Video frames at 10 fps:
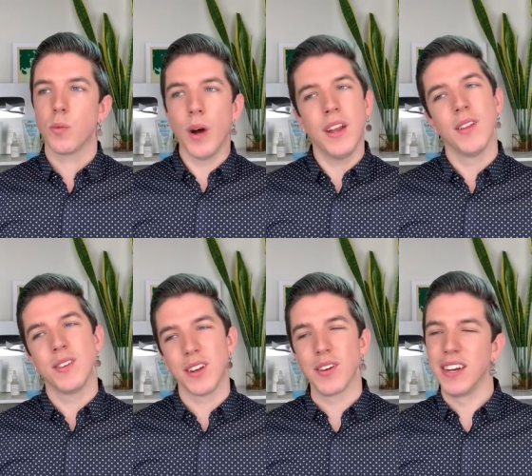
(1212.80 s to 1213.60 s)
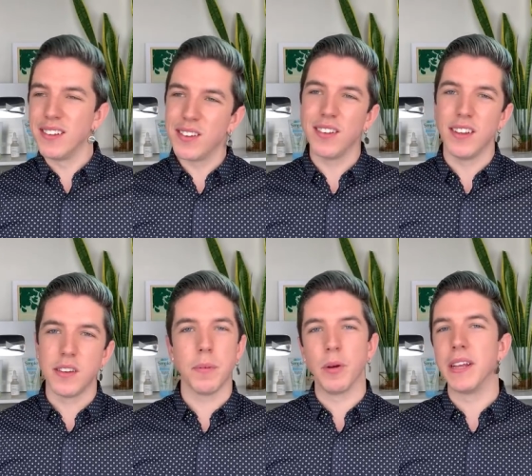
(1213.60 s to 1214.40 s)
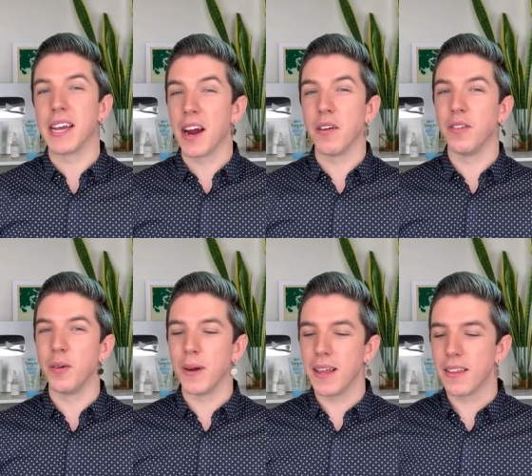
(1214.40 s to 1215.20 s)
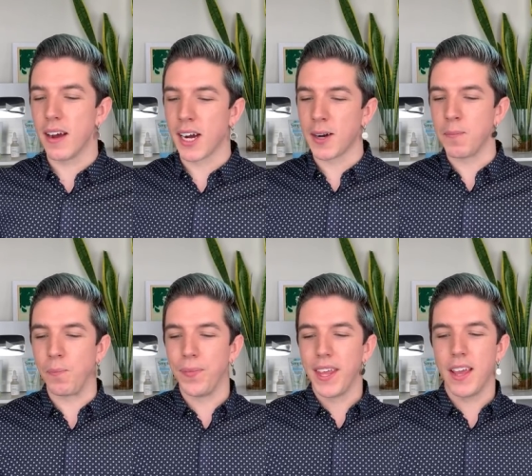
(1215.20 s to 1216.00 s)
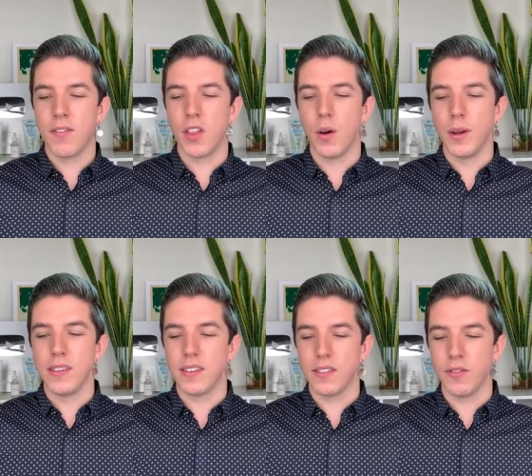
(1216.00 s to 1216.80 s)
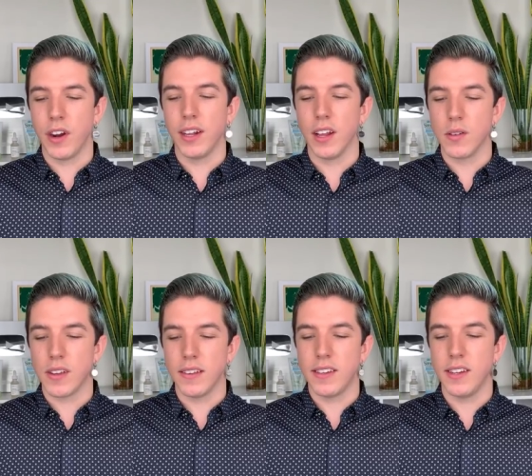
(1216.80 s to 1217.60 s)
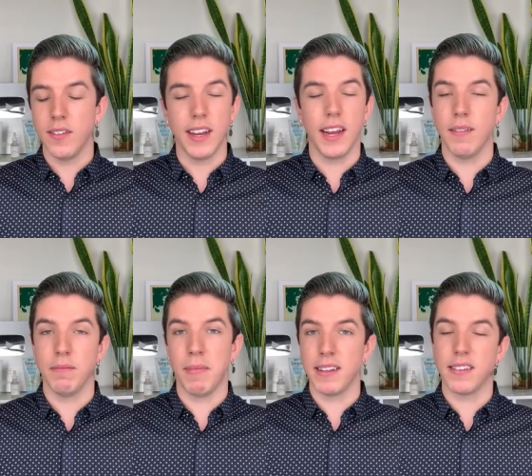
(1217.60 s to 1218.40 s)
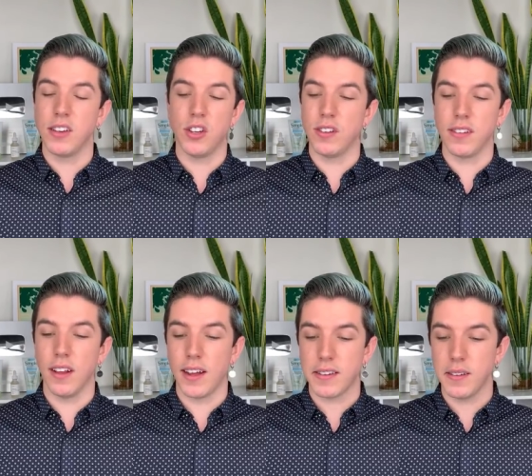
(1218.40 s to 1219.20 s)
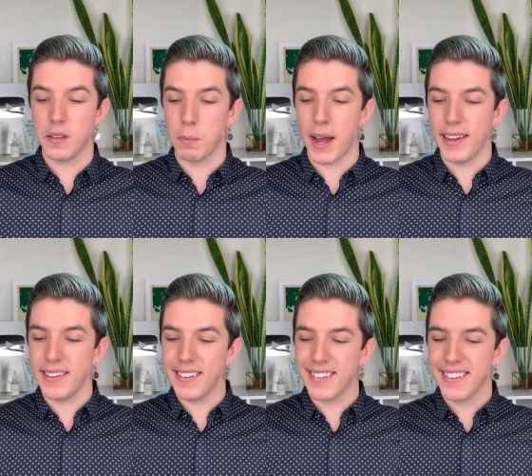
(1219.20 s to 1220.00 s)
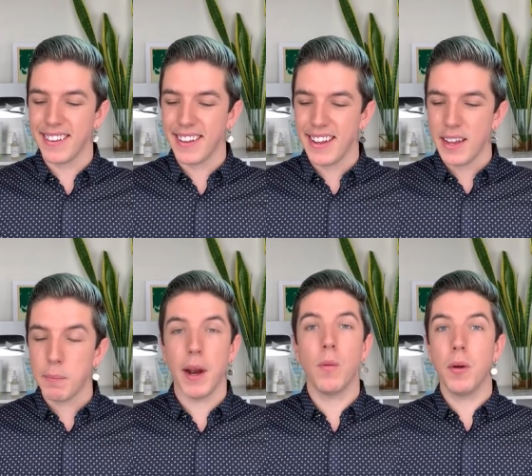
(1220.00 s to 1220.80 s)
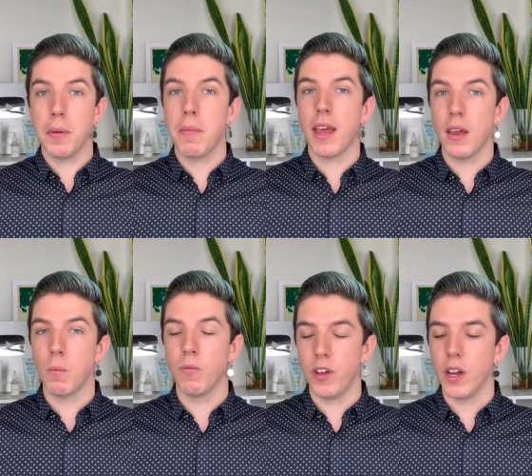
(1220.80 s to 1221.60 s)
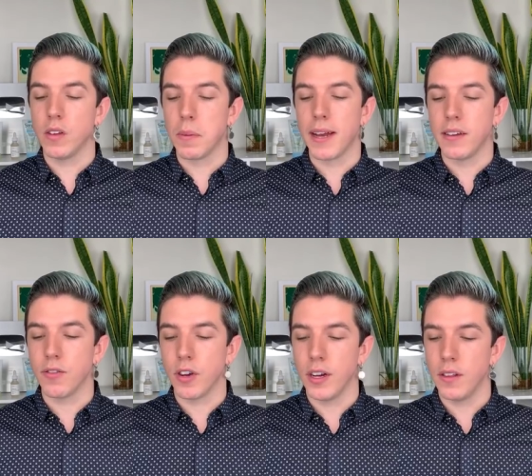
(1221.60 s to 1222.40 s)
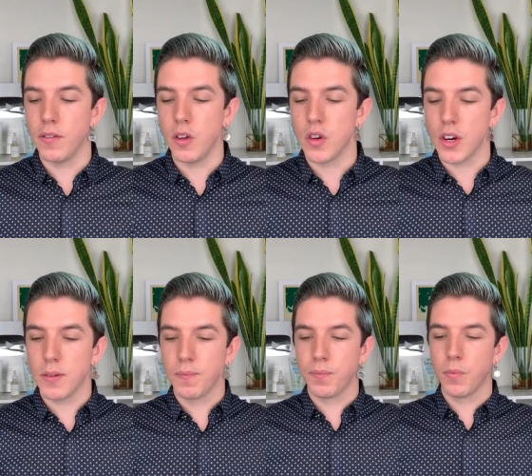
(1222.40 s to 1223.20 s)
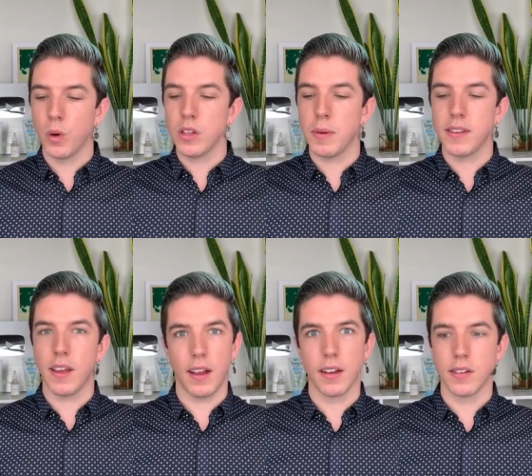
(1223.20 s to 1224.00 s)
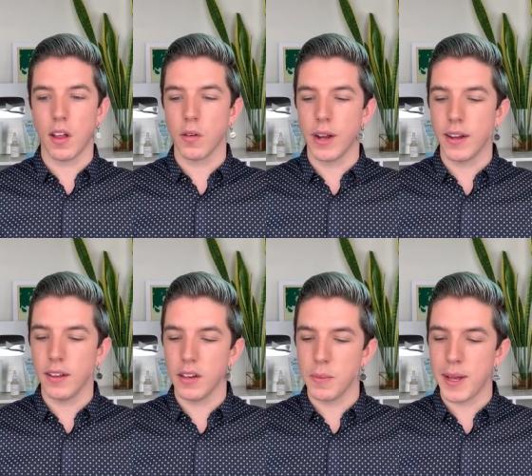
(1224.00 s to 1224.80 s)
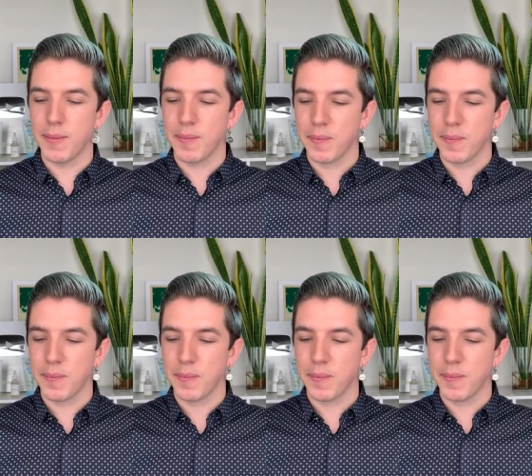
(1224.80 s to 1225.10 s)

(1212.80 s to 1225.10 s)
one of those ingredients you need to be really careful with um, even though it's very low sensitivity my skin just lost its mind but i will be making videos about Differin in the future once my skin can tolerate it a little bit